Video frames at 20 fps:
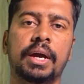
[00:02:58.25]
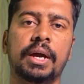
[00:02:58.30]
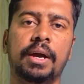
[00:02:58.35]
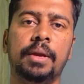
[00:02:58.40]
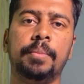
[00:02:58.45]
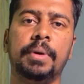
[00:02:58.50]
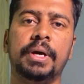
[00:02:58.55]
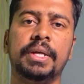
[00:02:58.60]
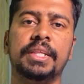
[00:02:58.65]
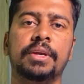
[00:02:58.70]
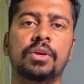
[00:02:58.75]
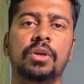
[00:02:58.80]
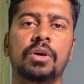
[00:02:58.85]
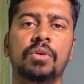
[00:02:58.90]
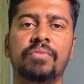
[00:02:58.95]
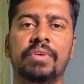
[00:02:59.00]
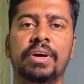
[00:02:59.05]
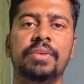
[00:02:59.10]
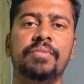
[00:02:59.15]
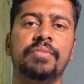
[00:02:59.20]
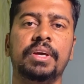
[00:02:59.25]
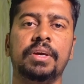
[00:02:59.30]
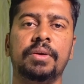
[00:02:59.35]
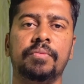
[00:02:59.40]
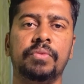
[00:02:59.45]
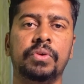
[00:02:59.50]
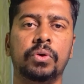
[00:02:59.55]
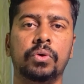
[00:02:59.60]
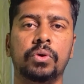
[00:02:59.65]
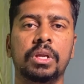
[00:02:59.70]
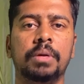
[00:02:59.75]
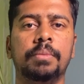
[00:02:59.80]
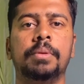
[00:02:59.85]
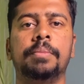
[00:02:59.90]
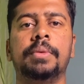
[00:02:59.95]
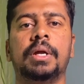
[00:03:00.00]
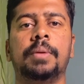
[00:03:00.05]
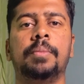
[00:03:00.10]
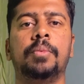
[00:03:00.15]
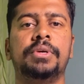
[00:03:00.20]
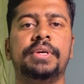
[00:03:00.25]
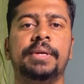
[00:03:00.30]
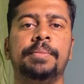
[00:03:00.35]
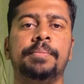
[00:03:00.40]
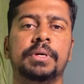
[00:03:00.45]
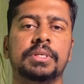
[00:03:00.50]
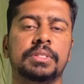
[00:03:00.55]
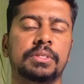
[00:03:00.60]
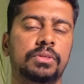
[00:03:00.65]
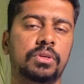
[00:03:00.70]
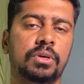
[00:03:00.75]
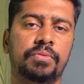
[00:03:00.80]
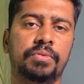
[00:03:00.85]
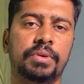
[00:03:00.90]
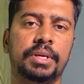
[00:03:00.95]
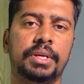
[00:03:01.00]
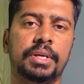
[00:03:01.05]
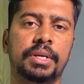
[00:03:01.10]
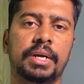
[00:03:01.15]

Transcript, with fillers: and by the end of one week we only remember about ten percent of it,